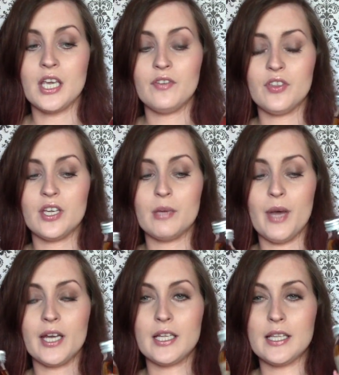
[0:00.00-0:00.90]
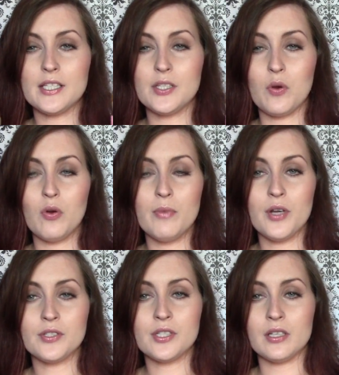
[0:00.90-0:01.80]
if you think about it, this is
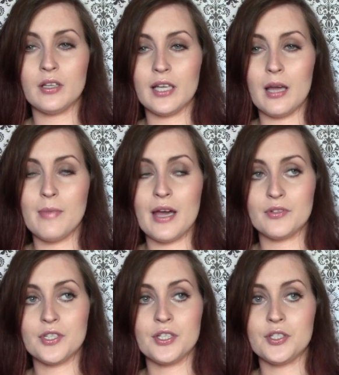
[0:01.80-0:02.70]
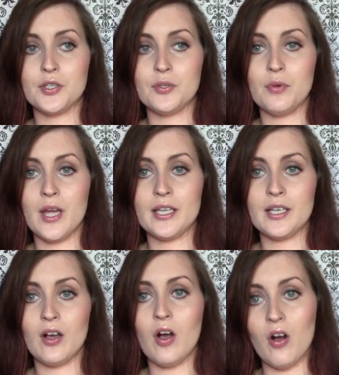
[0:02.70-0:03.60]
almost like amounting to
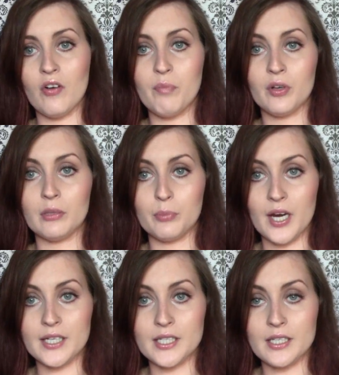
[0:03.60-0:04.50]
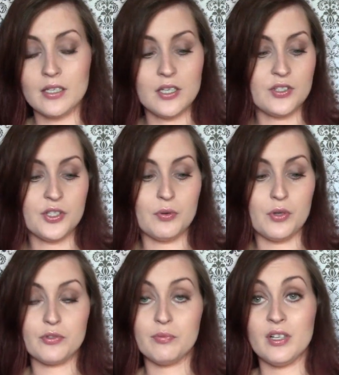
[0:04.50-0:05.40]
a half bottle of brandy,
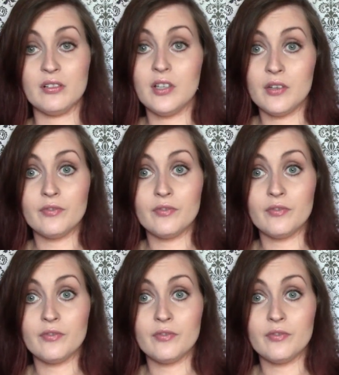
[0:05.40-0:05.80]
200ml,